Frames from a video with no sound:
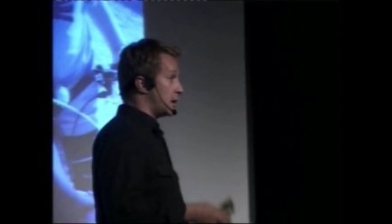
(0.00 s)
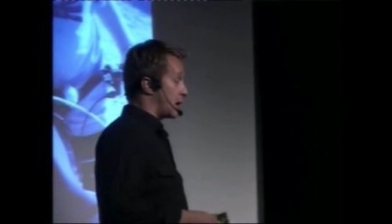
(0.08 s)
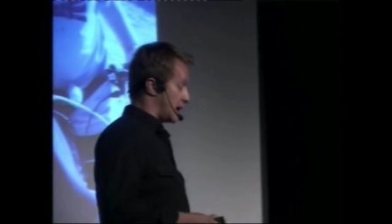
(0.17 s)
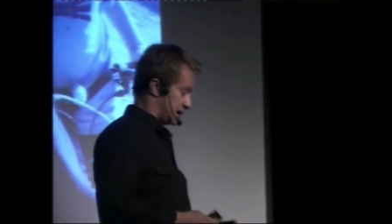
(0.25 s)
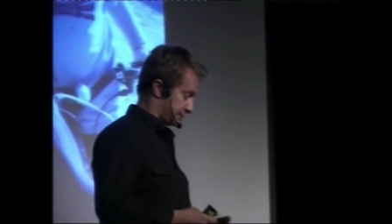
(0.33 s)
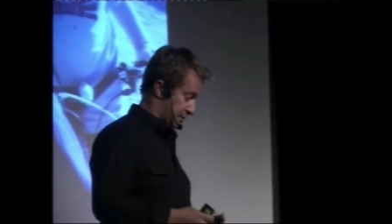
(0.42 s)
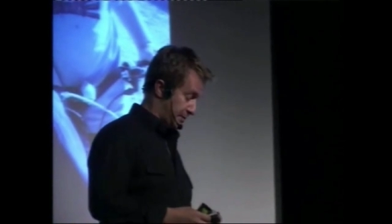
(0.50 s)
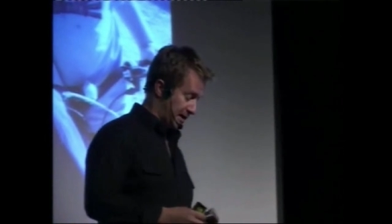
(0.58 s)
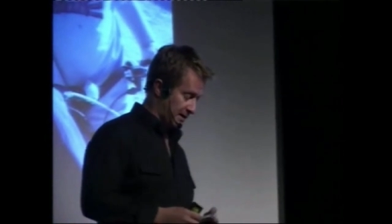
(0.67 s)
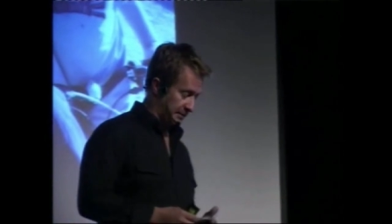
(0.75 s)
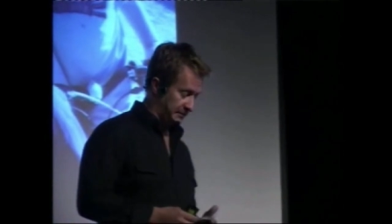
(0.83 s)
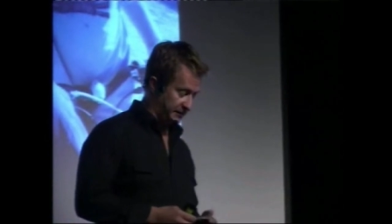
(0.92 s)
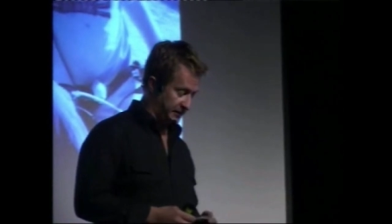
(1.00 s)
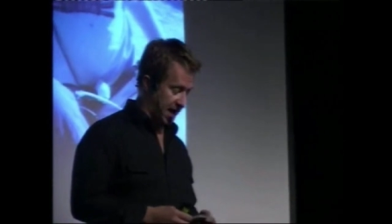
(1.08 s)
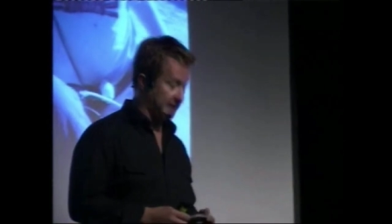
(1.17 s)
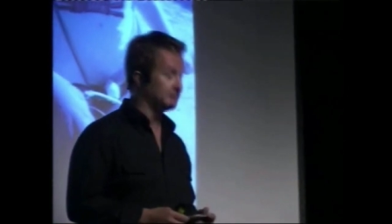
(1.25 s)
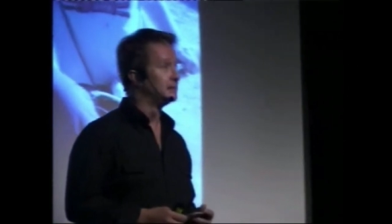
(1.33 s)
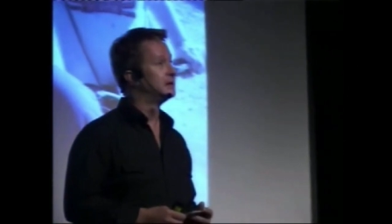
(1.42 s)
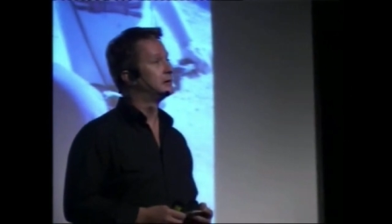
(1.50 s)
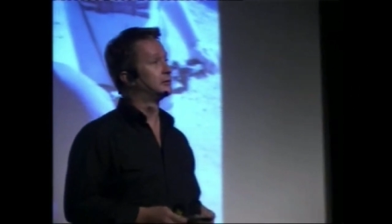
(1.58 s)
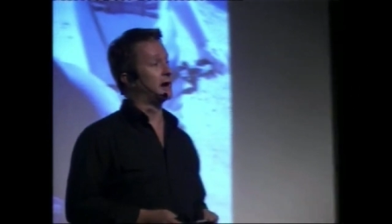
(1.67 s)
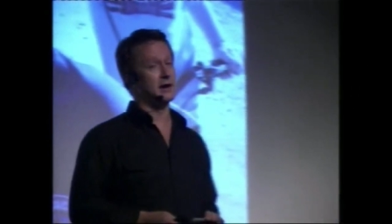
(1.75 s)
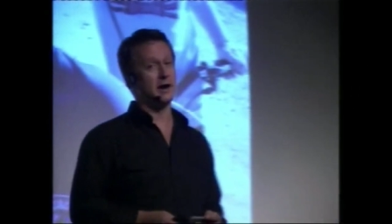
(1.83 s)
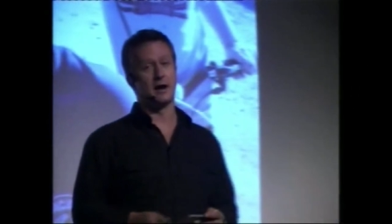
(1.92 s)
very hard to prepare them for that
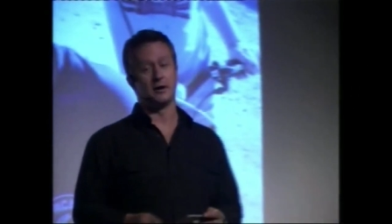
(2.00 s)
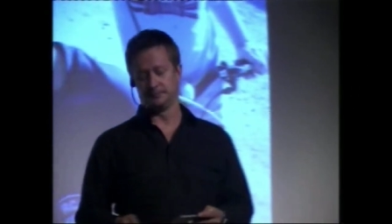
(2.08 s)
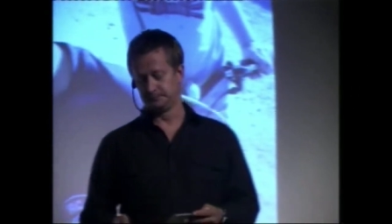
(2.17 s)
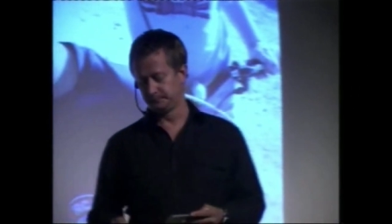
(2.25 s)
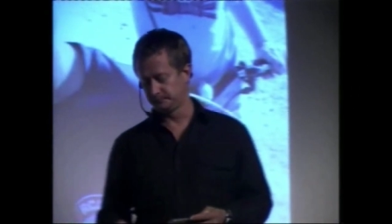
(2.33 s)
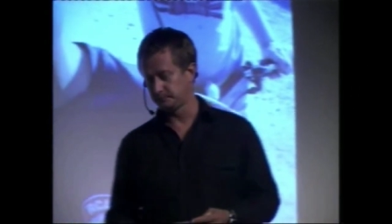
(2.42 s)
right now.